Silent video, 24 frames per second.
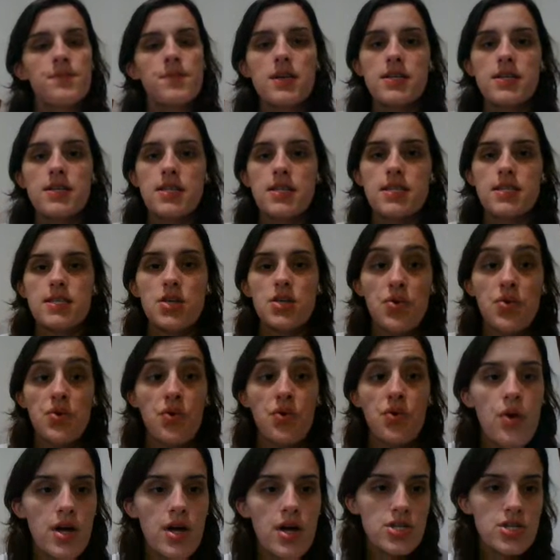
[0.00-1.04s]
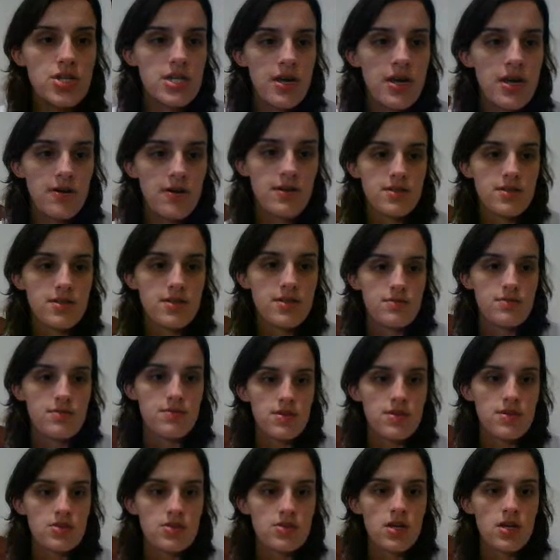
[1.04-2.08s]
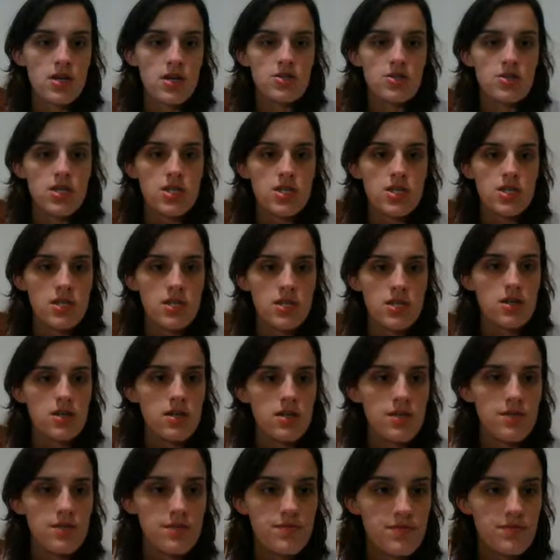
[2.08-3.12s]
Because Google actually now has their own search engine.